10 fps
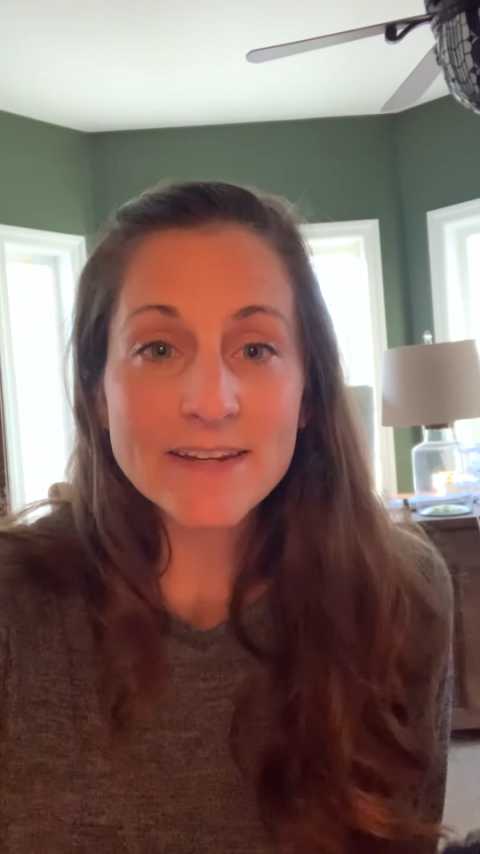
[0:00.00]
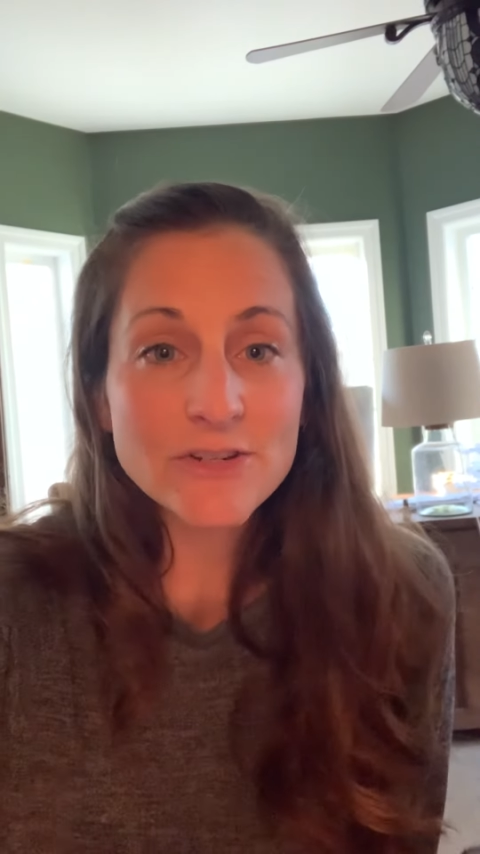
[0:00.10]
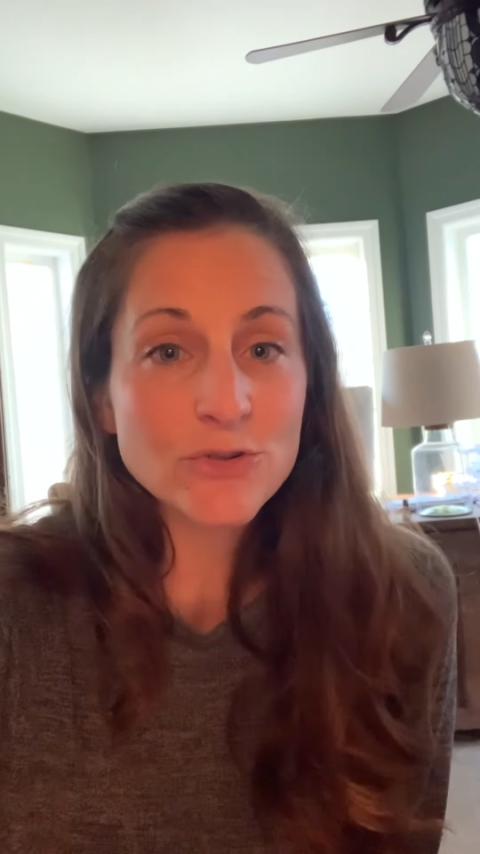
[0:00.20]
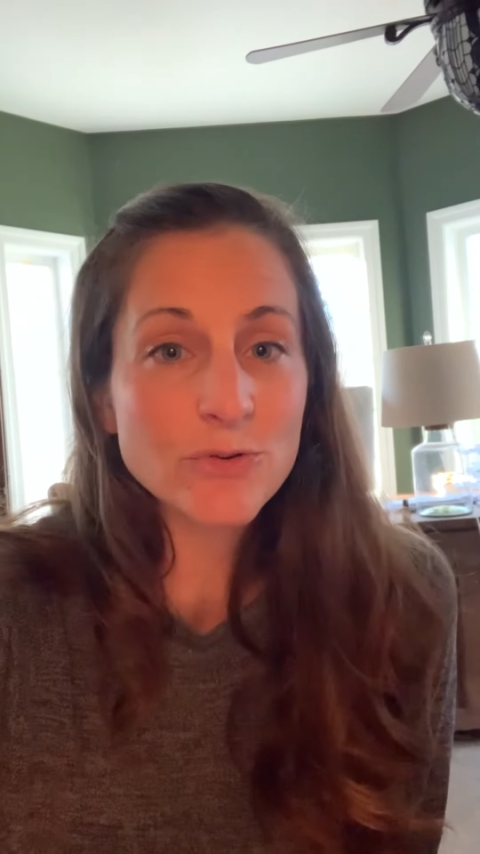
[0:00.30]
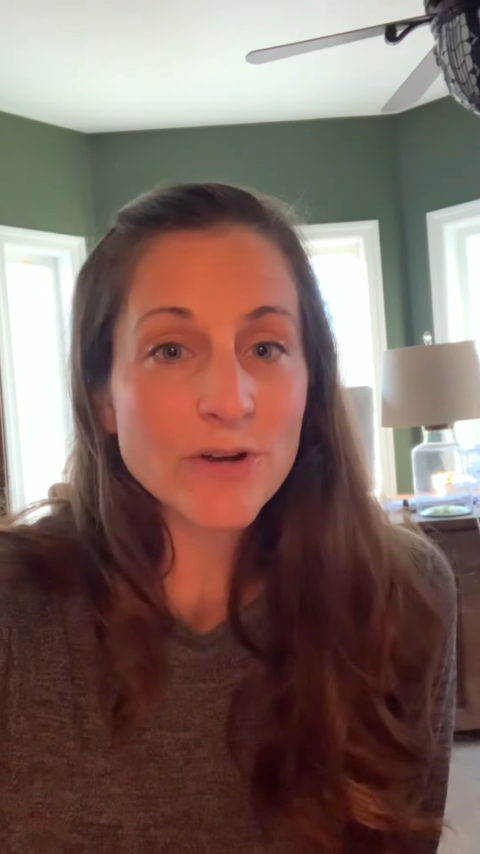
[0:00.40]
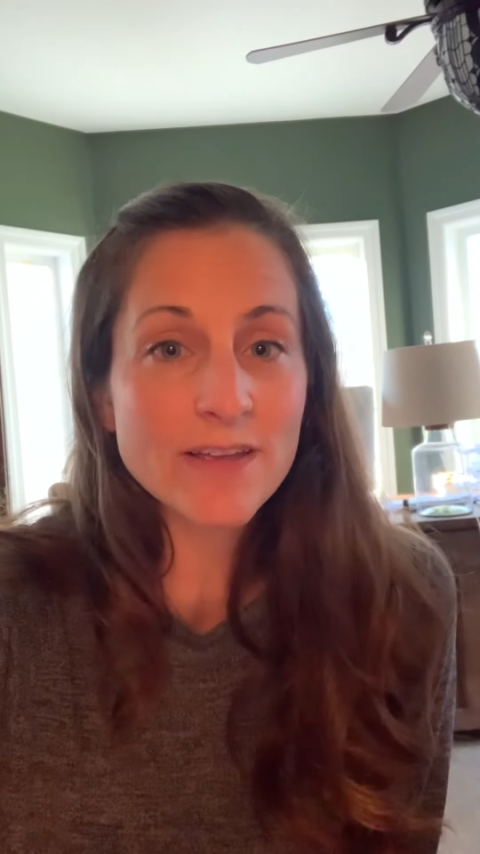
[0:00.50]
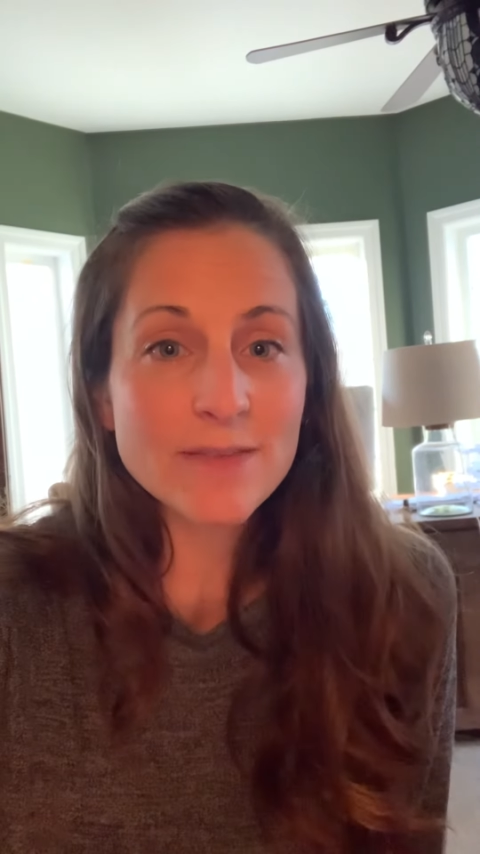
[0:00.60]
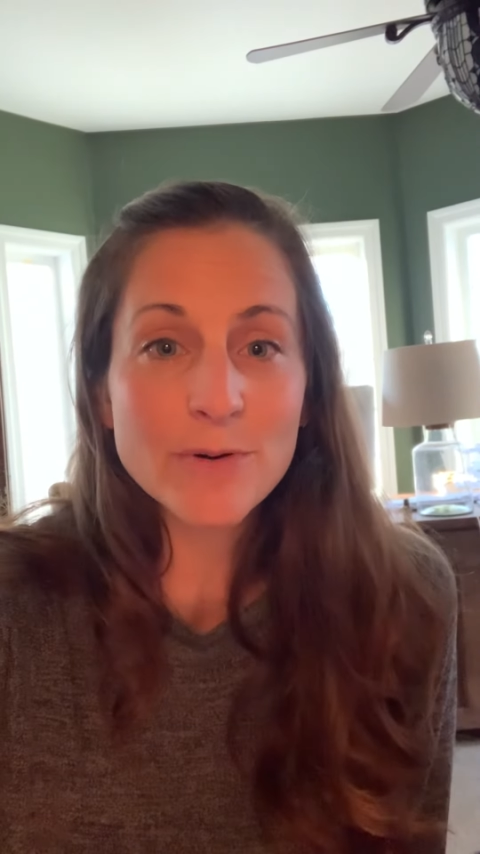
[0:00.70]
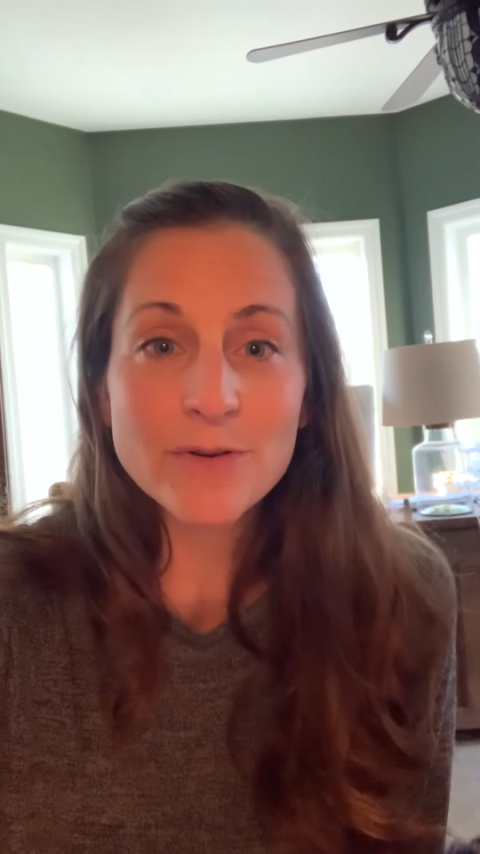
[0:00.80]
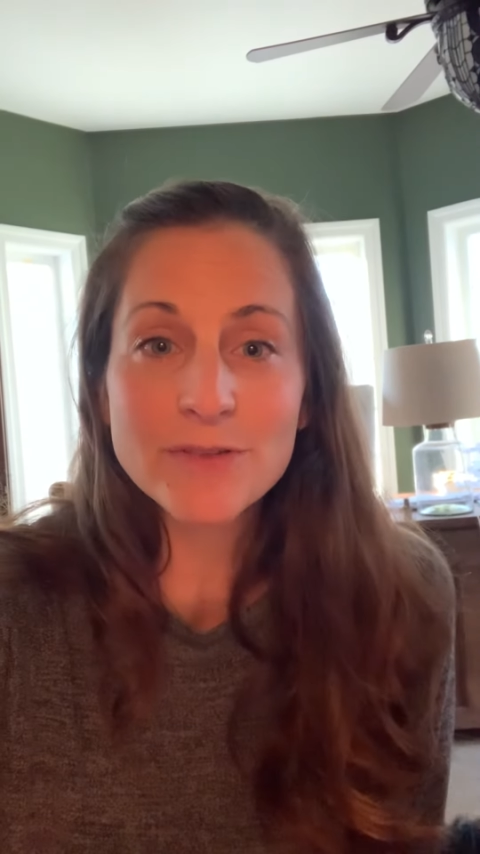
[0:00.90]
enjoy the
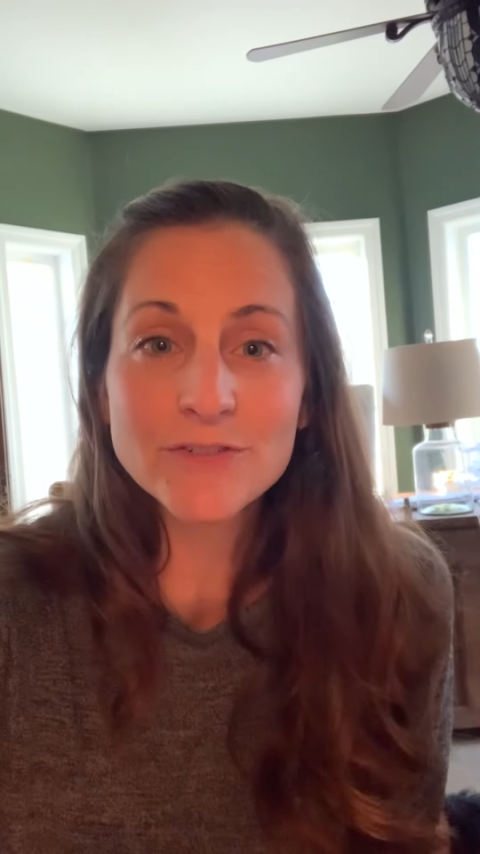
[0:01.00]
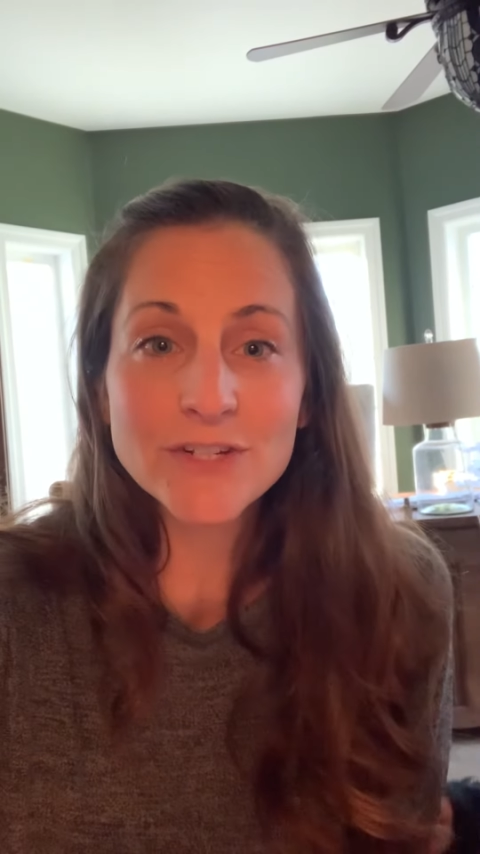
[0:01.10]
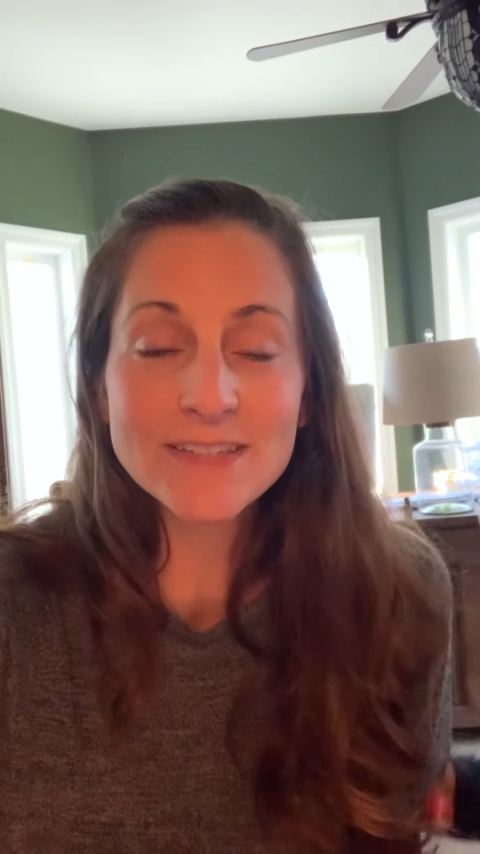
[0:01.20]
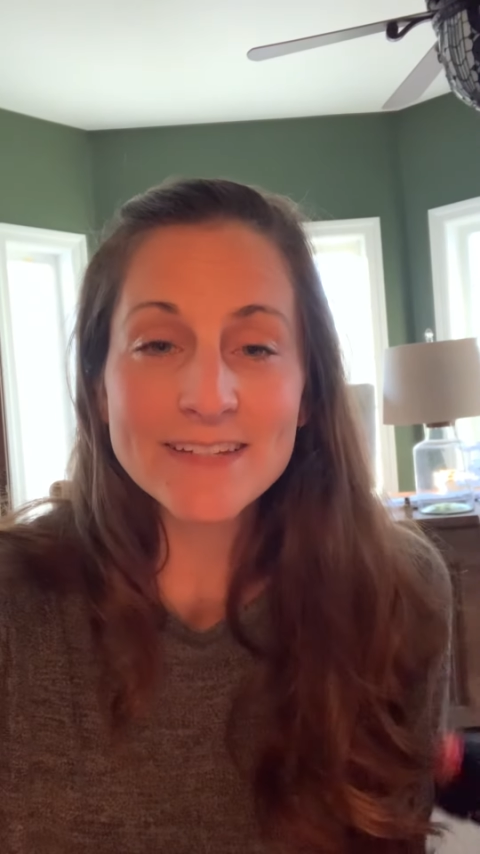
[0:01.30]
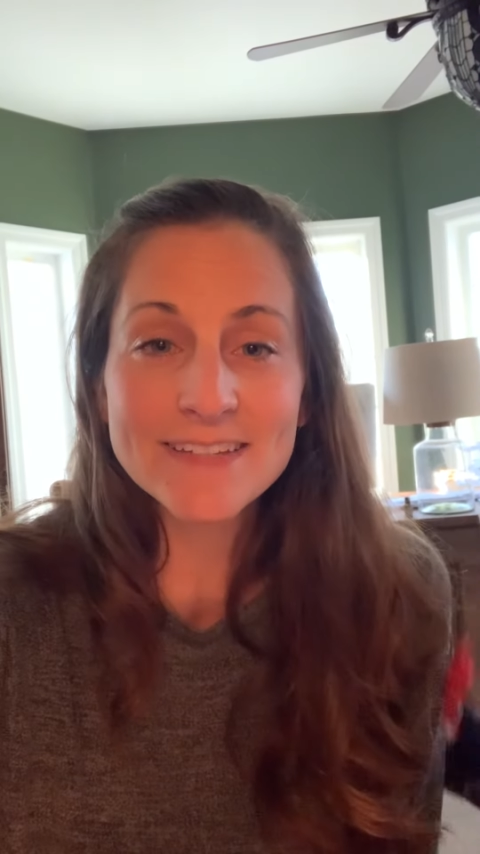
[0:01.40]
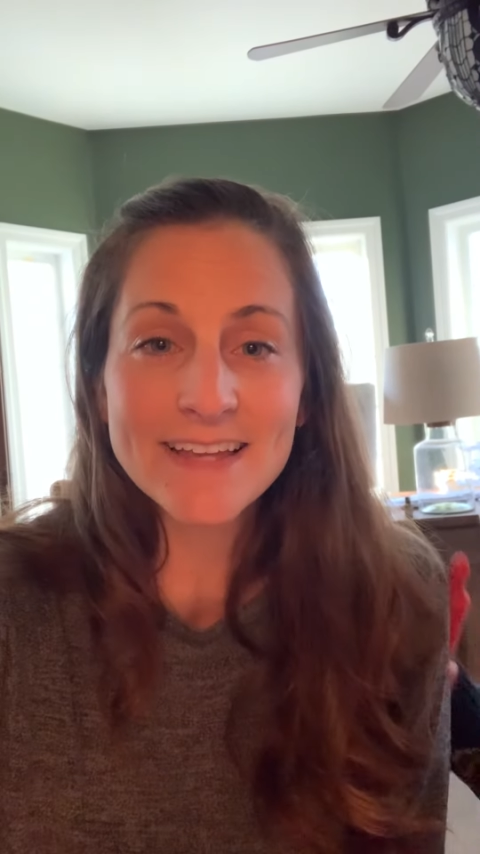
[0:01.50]
birth of Jesus.